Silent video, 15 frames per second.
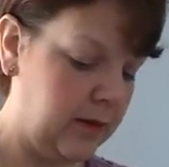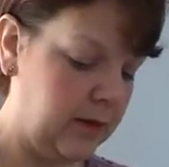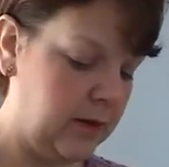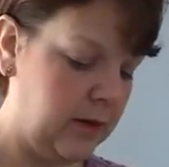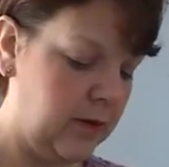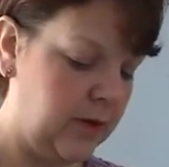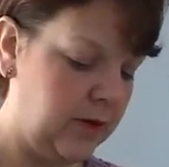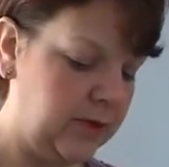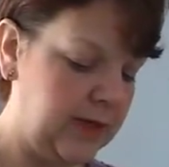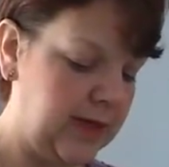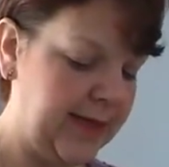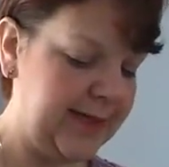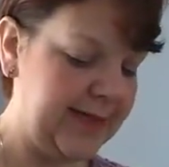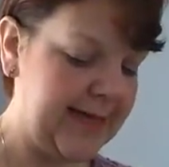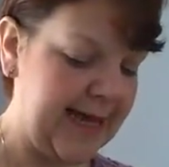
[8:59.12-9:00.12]
on those
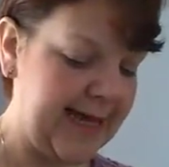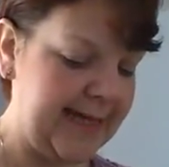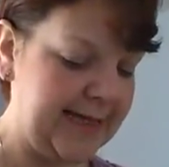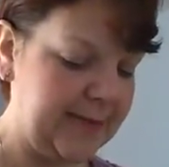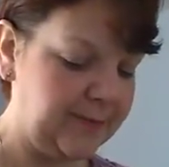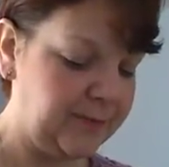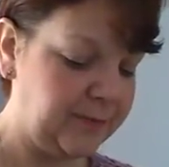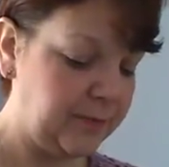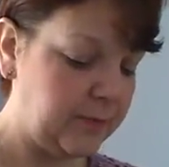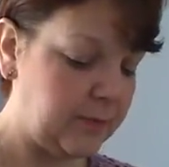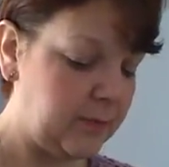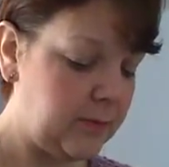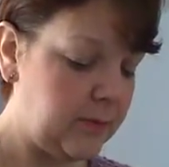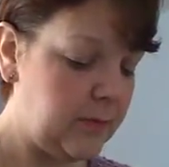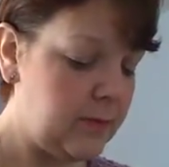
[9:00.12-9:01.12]
late days.
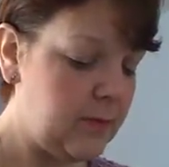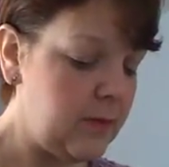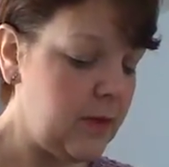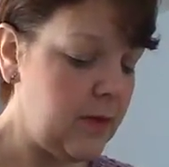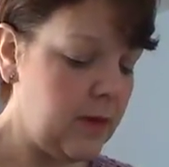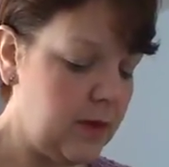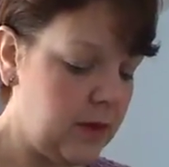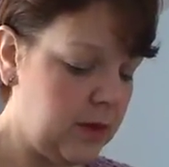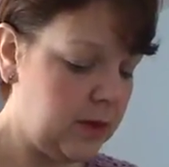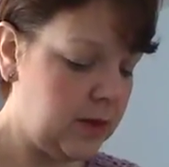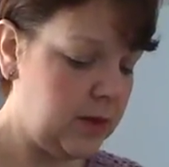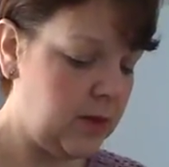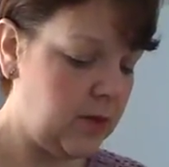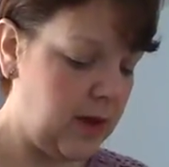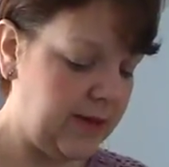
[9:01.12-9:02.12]

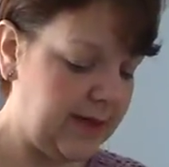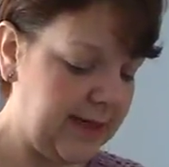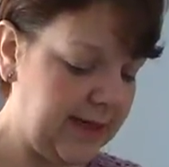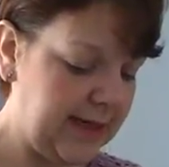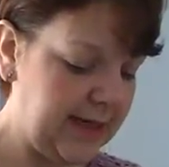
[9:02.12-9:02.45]
So I did the